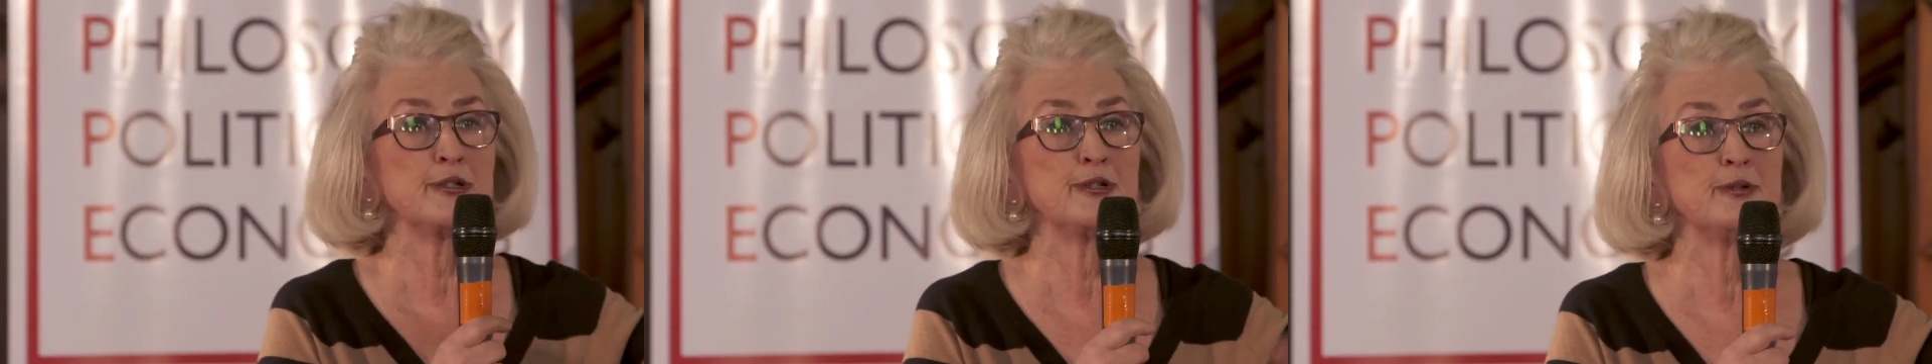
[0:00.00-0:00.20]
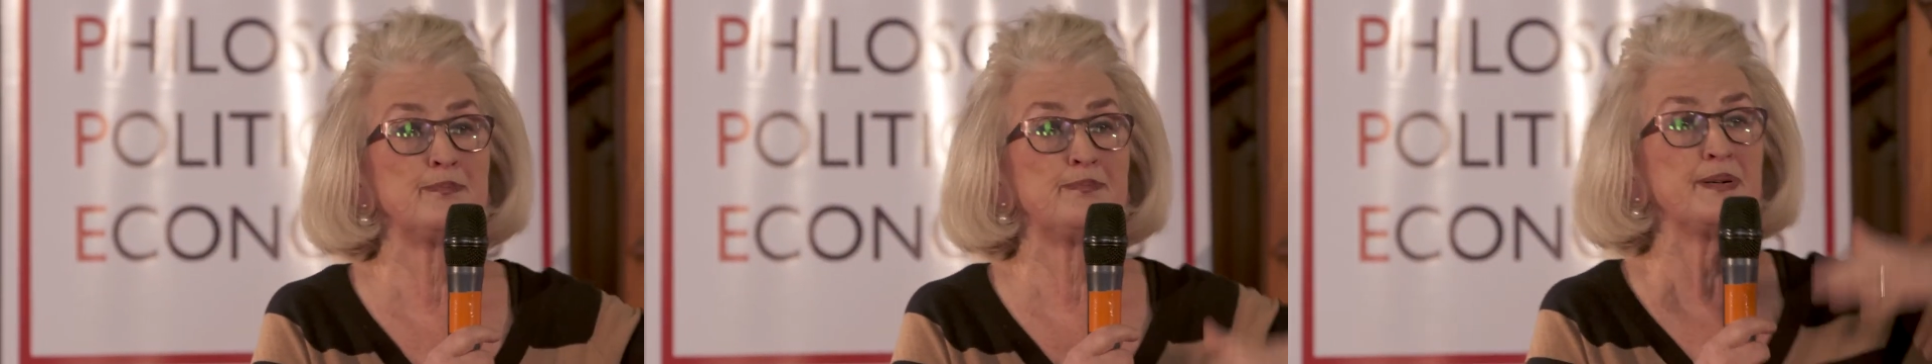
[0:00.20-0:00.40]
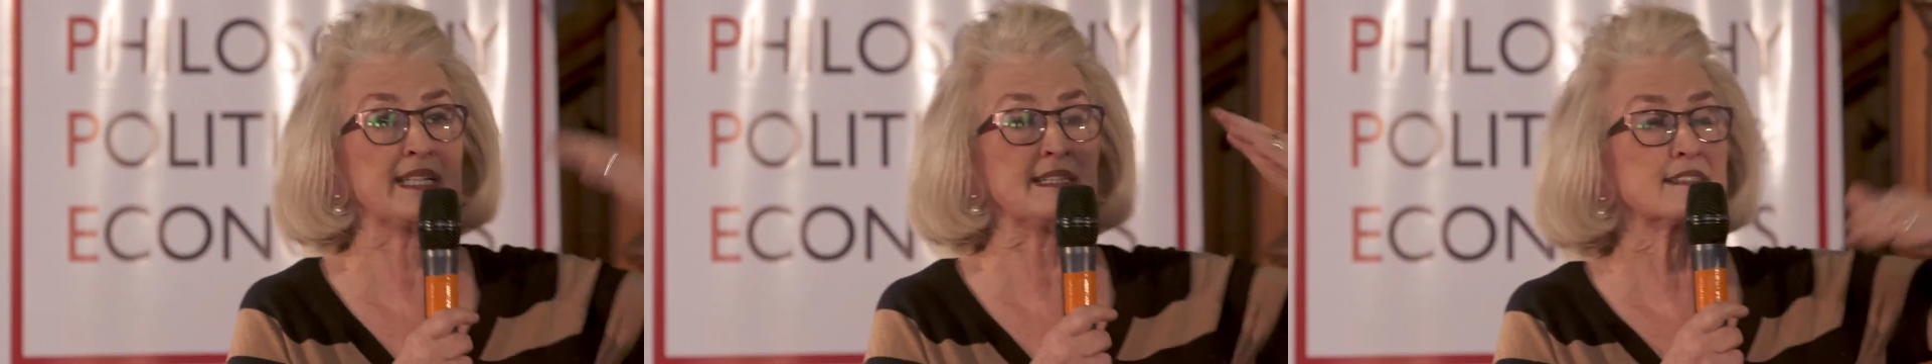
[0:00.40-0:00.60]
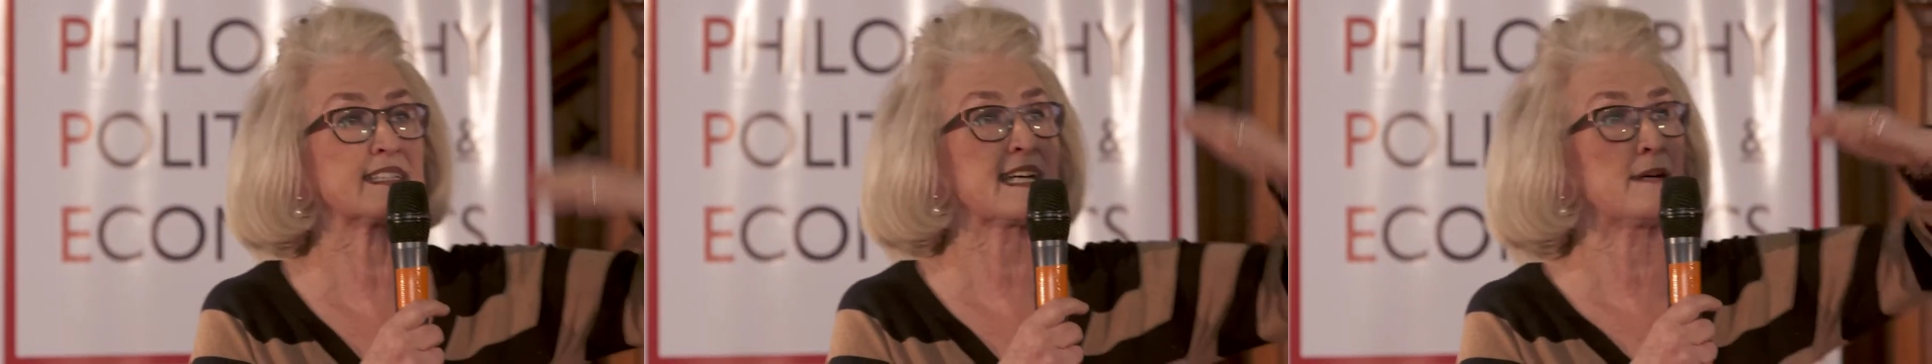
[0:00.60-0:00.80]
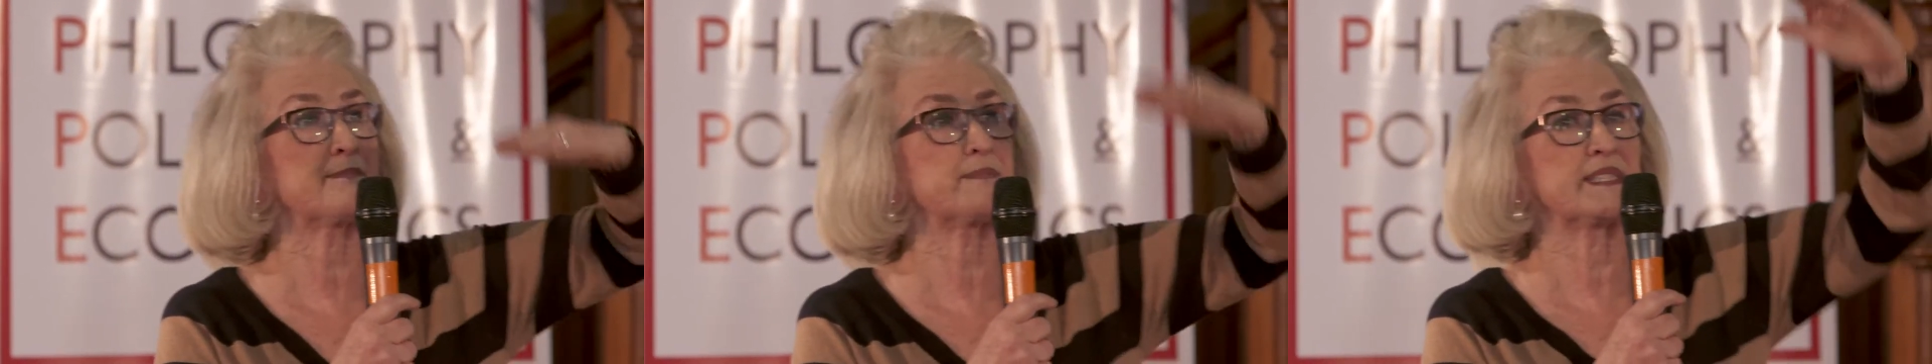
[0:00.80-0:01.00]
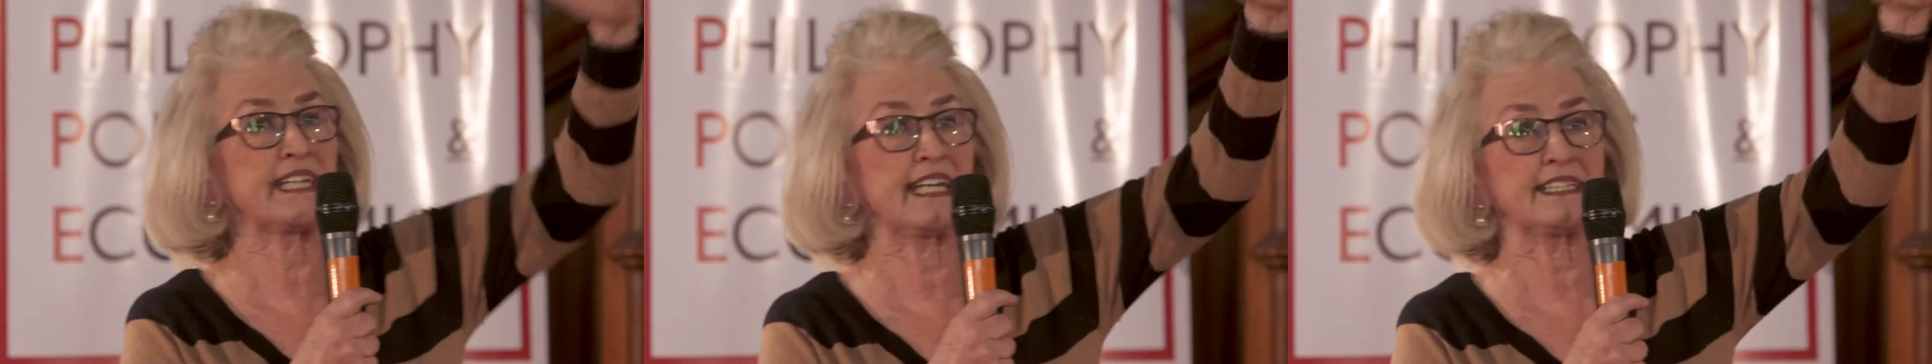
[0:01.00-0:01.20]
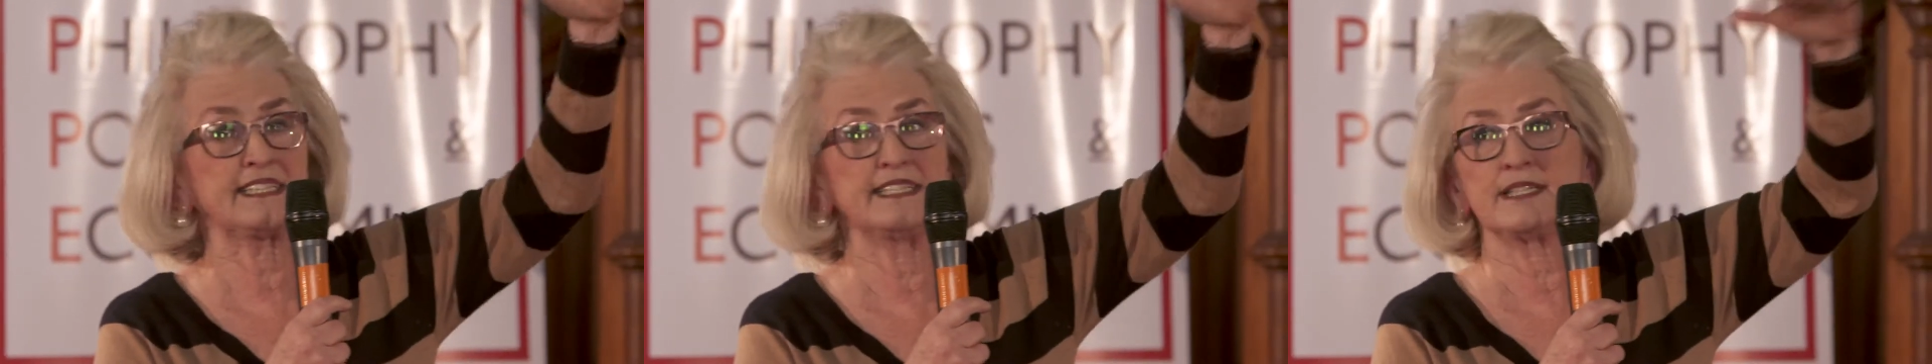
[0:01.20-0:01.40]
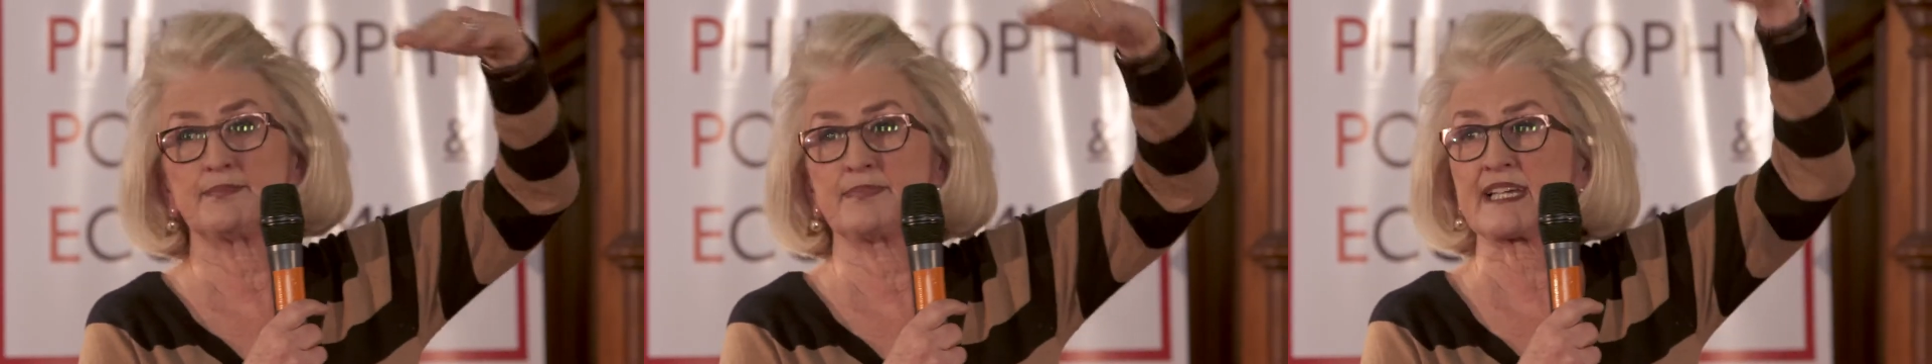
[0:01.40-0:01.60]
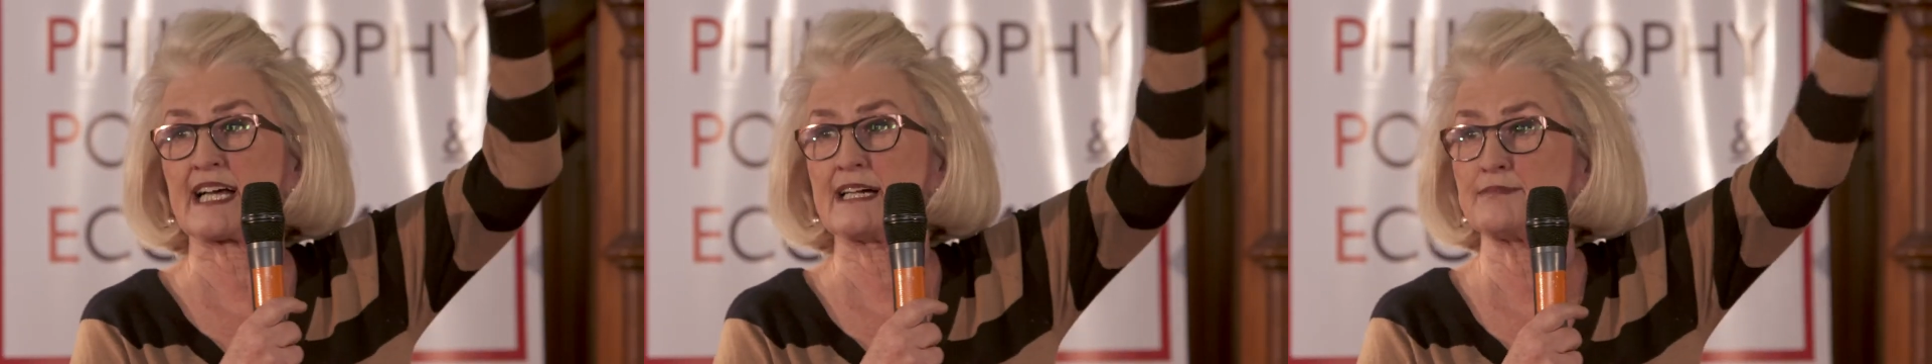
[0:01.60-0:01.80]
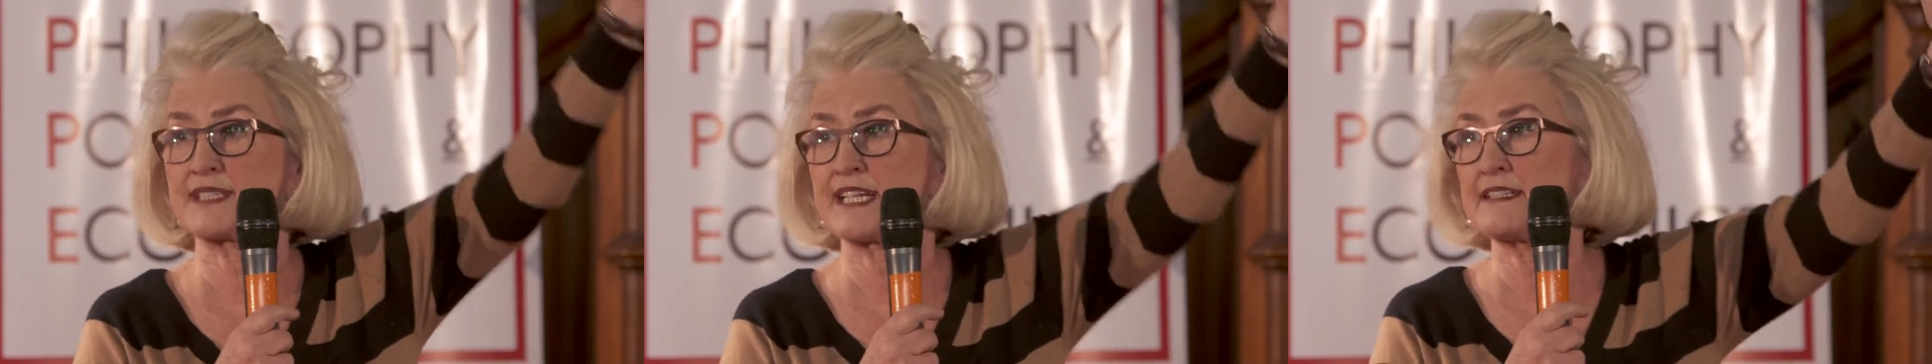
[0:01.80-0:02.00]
you build up debt and it becomes